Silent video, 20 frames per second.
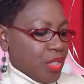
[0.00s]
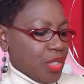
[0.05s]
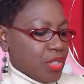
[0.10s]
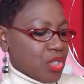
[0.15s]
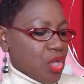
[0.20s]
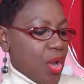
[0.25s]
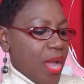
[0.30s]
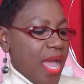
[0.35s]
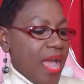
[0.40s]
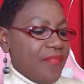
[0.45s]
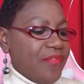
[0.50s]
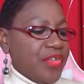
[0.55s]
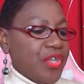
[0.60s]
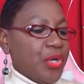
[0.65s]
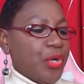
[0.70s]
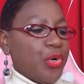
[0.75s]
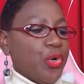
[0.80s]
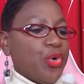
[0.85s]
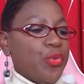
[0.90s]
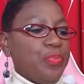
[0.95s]
So I have a
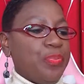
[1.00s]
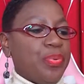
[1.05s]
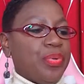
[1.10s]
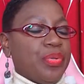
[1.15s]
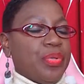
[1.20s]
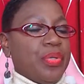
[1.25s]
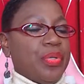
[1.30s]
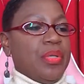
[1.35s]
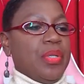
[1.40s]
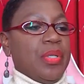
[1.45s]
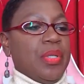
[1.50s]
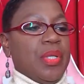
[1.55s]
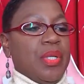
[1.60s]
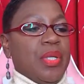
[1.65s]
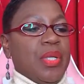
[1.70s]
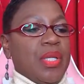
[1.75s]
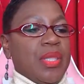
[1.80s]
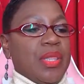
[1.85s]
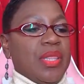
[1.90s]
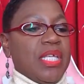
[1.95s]
hoop.
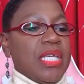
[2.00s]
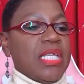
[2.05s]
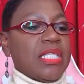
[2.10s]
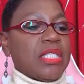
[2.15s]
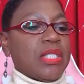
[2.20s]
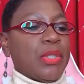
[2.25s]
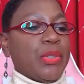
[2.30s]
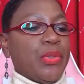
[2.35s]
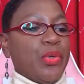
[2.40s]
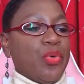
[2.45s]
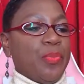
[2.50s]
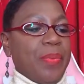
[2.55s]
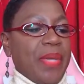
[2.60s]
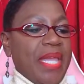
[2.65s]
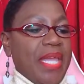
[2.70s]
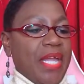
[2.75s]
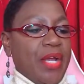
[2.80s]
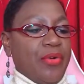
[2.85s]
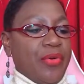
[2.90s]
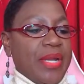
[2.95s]
This hoop
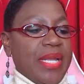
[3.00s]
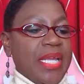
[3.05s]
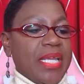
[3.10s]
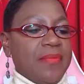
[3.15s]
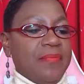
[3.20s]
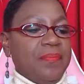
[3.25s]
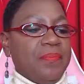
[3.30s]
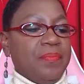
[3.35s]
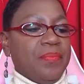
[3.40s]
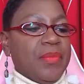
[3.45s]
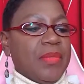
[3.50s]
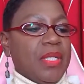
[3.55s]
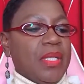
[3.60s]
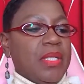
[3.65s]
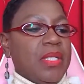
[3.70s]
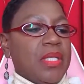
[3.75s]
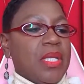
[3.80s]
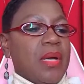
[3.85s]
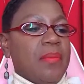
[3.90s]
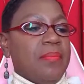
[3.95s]
earring,
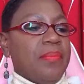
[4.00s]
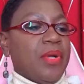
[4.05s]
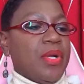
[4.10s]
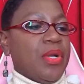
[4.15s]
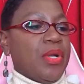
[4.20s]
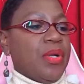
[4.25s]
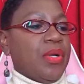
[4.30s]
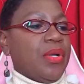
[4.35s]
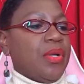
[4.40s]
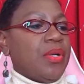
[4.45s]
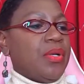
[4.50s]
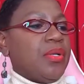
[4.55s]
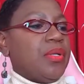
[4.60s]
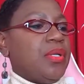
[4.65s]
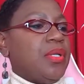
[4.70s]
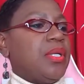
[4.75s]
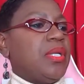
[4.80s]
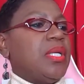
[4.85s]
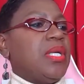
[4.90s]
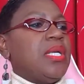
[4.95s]
number
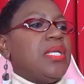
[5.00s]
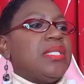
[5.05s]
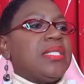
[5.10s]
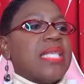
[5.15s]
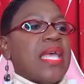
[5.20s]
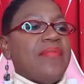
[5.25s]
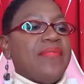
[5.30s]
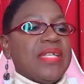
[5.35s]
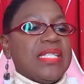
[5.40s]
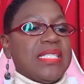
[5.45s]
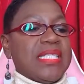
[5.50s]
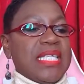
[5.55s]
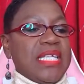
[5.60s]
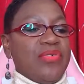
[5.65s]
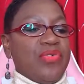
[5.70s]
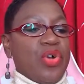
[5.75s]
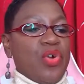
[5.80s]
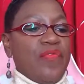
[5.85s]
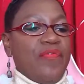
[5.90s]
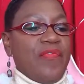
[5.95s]

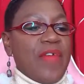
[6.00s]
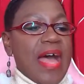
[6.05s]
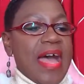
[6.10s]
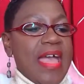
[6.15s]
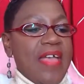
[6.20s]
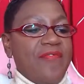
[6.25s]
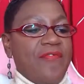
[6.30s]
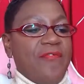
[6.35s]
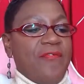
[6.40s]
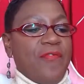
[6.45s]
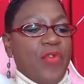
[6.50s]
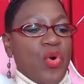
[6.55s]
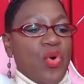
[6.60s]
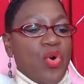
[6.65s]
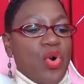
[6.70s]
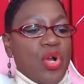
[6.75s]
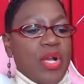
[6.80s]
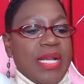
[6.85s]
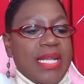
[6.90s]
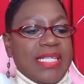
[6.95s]

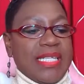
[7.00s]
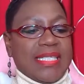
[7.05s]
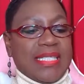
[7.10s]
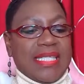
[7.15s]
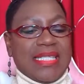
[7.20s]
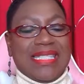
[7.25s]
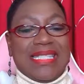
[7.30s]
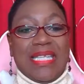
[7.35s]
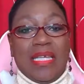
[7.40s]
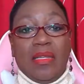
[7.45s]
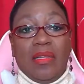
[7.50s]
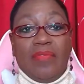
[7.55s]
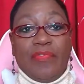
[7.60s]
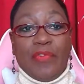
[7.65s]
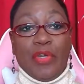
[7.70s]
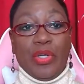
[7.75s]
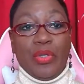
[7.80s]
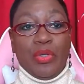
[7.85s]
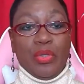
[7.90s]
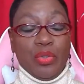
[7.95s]
7054, is
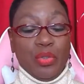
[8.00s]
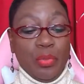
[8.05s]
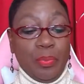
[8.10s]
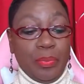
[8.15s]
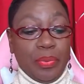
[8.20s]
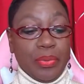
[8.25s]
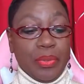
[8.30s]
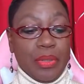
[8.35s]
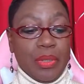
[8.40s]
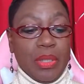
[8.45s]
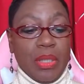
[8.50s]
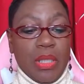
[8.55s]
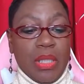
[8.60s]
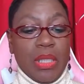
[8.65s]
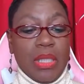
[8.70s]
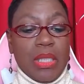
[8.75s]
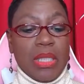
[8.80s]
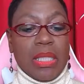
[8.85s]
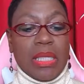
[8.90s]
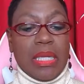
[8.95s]
silver hoop
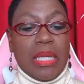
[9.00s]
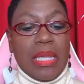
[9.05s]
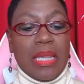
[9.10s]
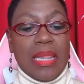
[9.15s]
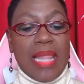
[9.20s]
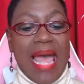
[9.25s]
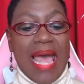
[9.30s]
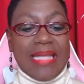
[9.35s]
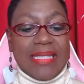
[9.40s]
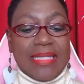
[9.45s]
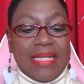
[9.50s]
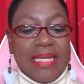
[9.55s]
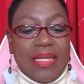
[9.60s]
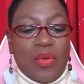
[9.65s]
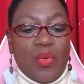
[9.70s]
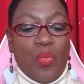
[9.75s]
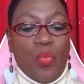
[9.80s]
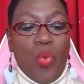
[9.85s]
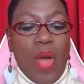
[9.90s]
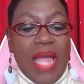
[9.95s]
classic
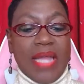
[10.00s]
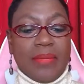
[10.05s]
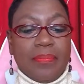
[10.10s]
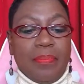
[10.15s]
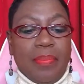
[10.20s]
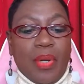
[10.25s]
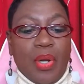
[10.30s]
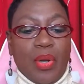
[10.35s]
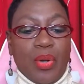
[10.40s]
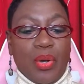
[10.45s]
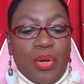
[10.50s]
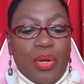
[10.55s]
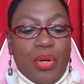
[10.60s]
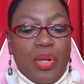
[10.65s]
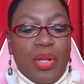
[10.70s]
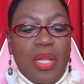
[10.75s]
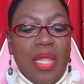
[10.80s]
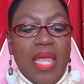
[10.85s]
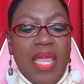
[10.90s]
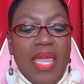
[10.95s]
white
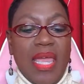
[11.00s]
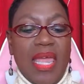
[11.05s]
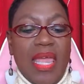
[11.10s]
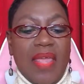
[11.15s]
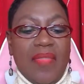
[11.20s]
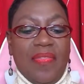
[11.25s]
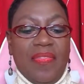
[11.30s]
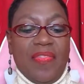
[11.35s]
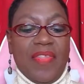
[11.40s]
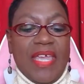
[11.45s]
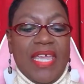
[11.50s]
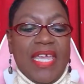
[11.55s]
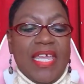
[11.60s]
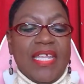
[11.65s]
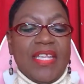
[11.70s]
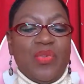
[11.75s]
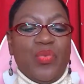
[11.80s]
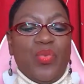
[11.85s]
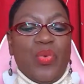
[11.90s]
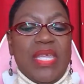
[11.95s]
pearl. And
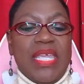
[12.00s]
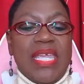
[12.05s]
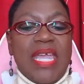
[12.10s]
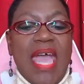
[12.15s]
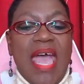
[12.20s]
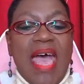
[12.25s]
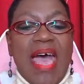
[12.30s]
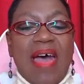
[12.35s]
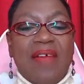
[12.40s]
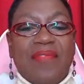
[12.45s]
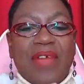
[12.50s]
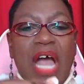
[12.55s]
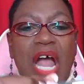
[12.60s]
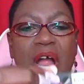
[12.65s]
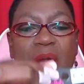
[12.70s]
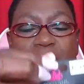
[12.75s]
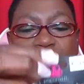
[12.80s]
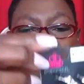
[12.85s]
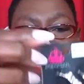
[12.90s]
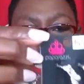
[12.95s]
then we have
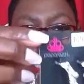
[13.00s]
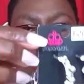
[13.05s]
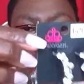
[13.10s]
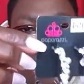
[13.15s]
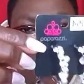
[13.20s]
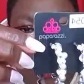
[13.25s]
our bling.